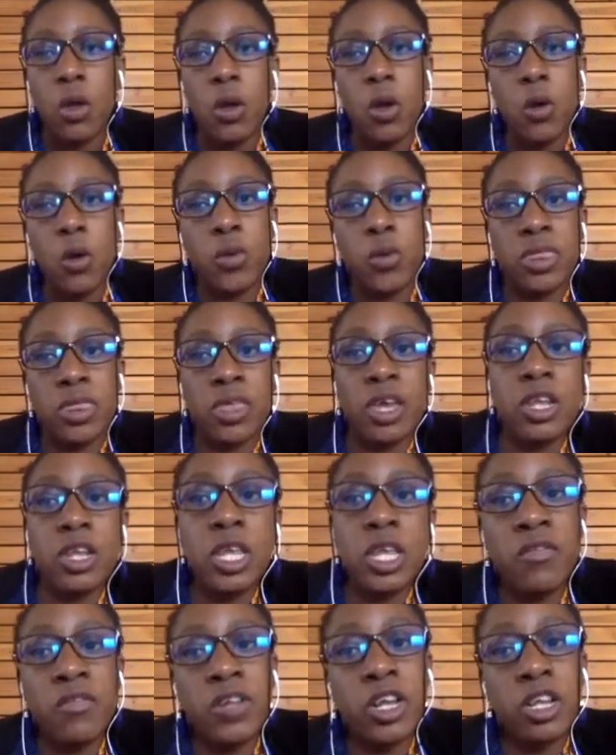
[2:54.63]
We then
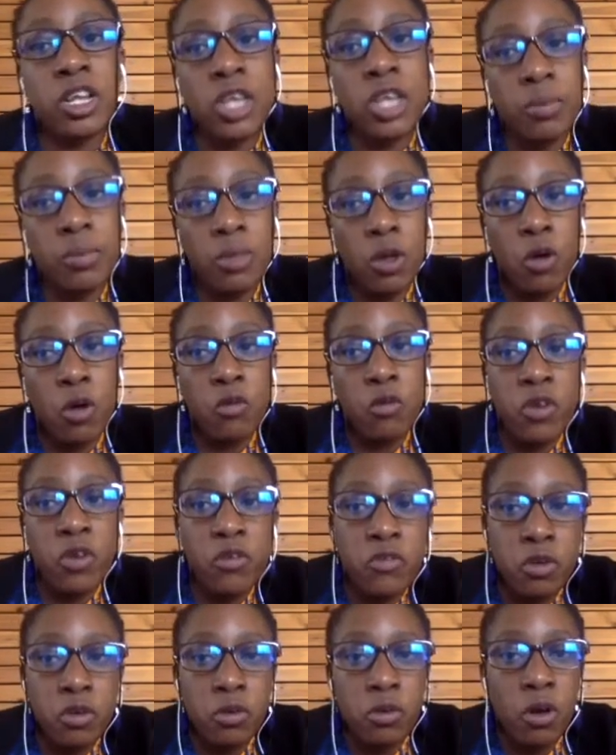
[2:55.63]
give an in-depth
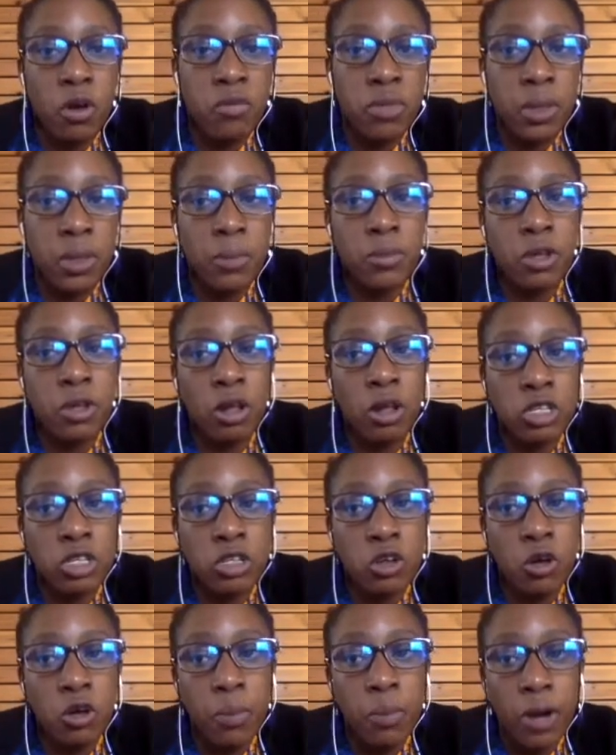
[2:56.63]
overview of the
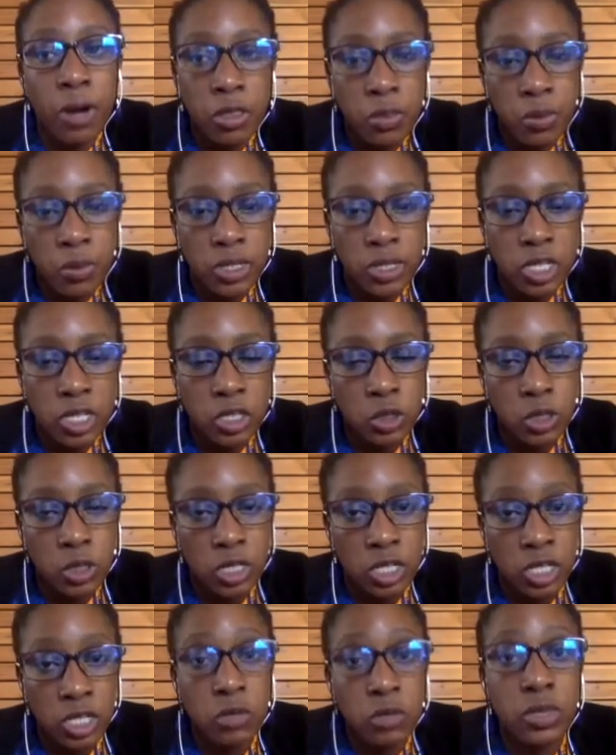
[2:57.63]
immunological pathways
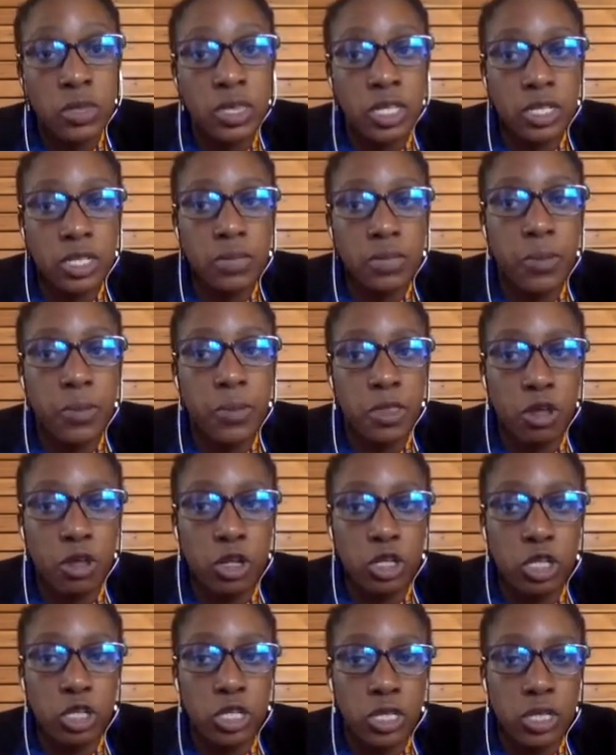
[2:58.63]
associated with this
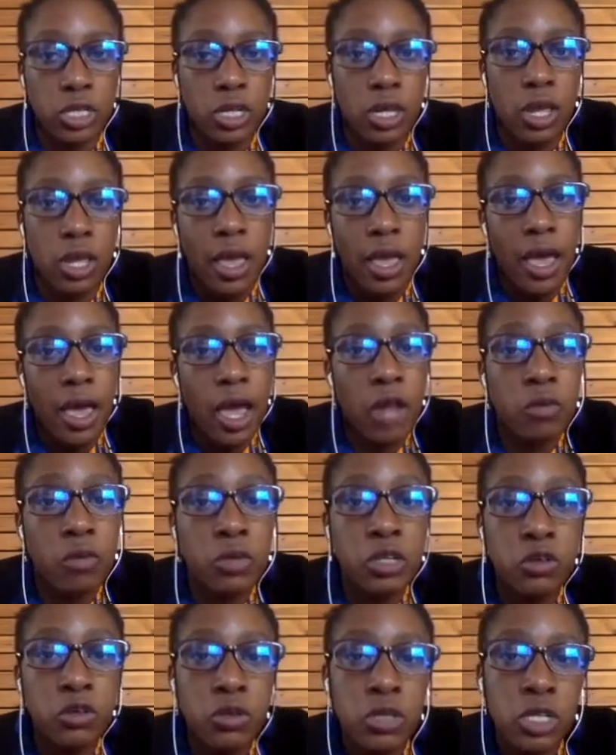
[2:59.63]
pathology. And we
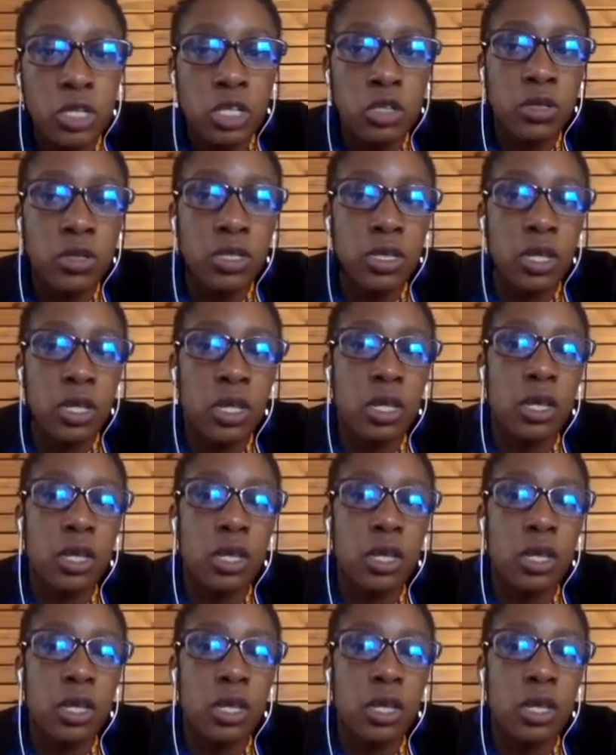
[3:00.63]
do this using